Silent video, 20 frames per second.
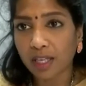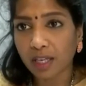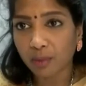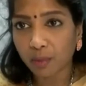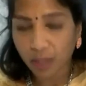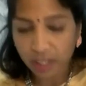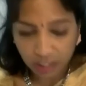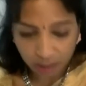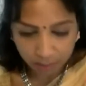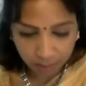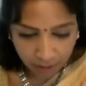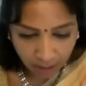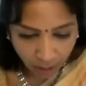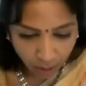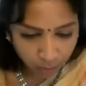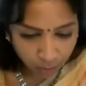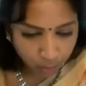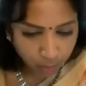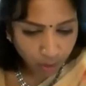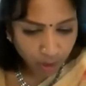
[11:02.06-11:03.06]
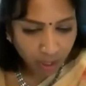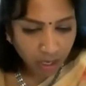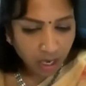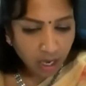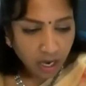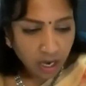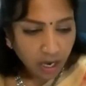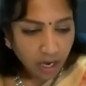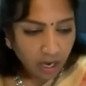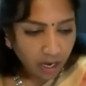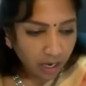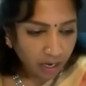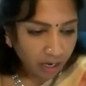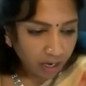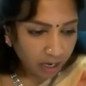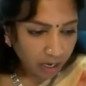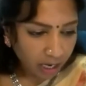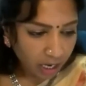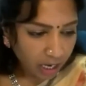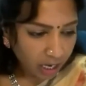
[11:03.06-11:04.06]
can welcome now
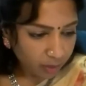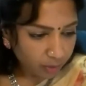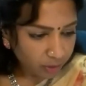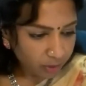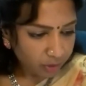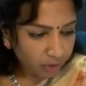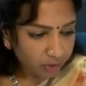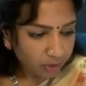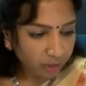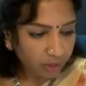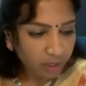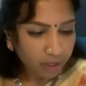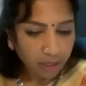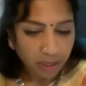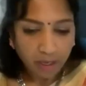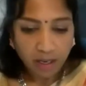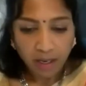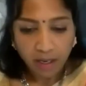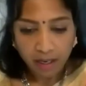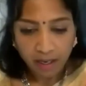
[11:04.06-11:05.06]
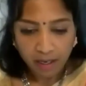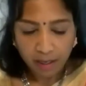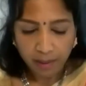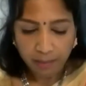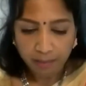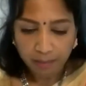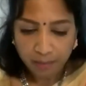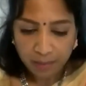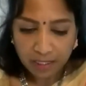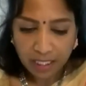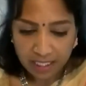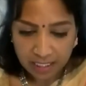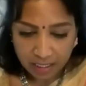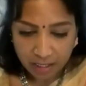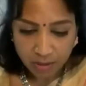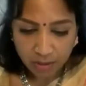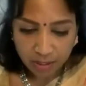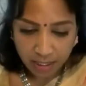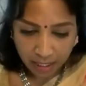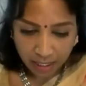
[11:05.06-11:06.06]
our
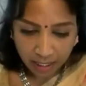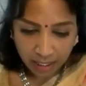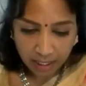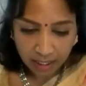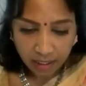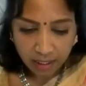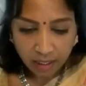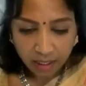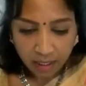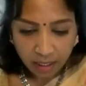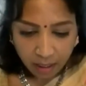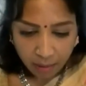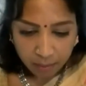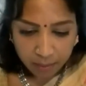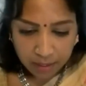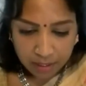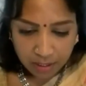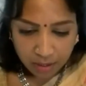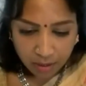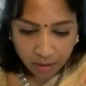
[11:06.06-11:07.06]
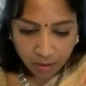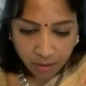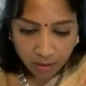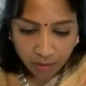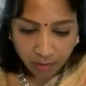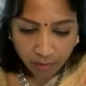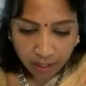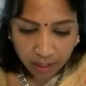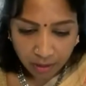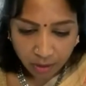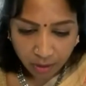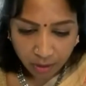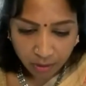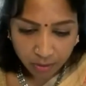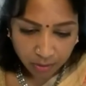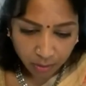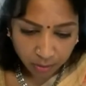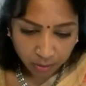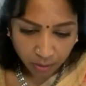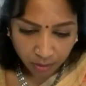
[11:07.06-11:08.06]
guest today, Dr.
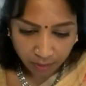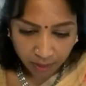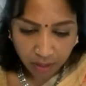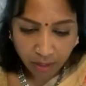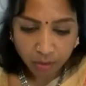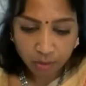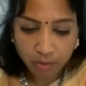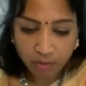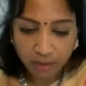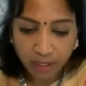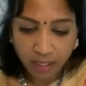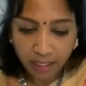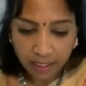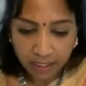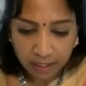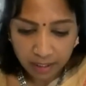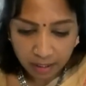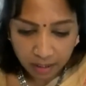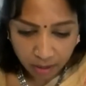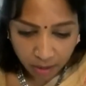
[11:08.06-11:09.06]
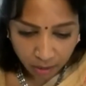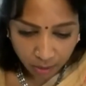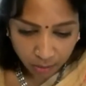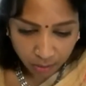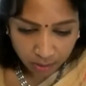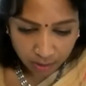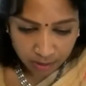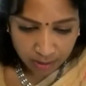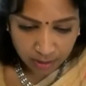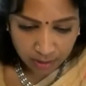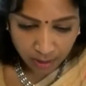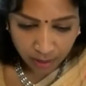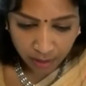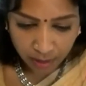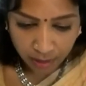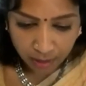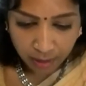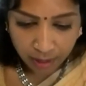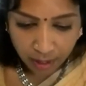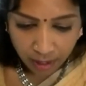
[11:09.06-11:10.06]
Fernand de Varennes, who is
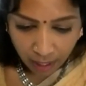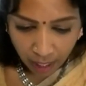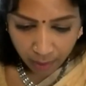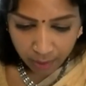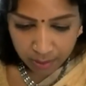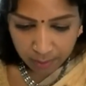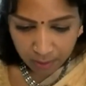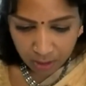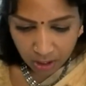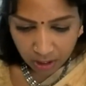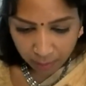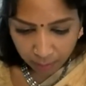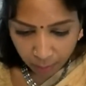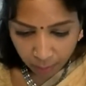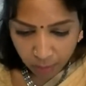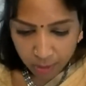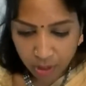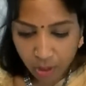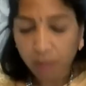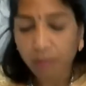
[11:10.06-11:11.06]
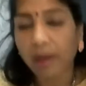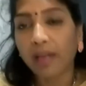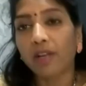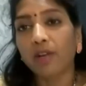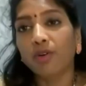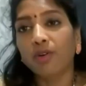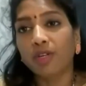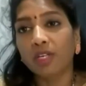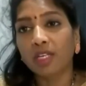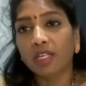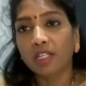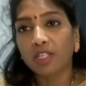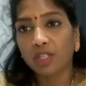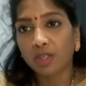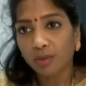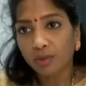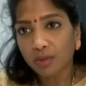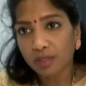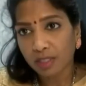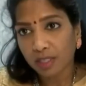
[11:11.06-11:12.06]
our Special Rapporteur on Minority
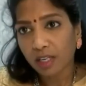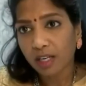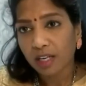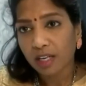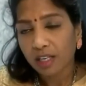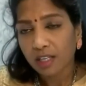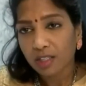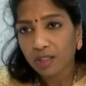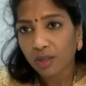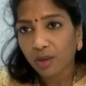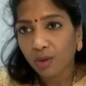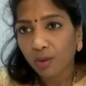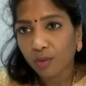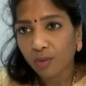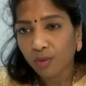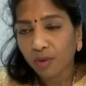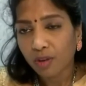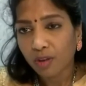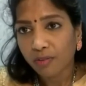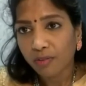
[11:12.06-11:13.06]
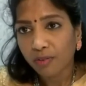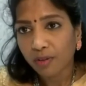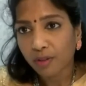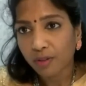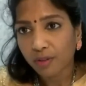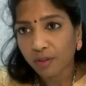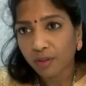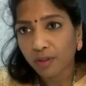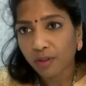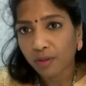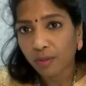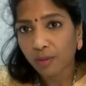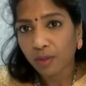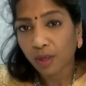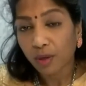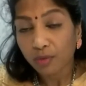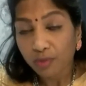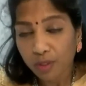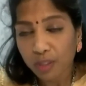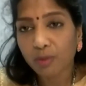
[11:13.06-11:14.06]
Issues. So
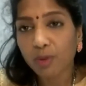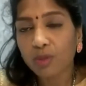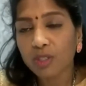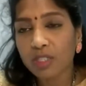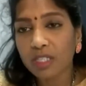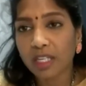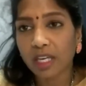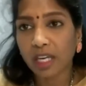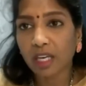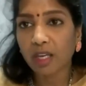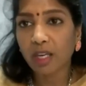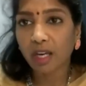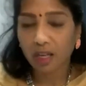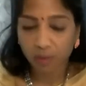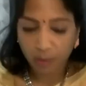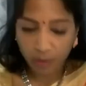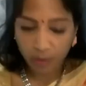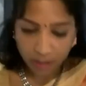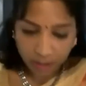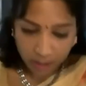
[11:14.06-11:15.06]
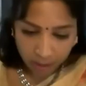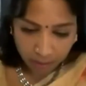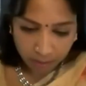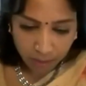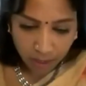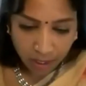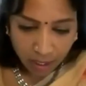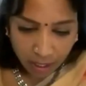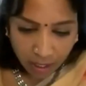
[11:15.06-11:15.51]
without further delay, I welcome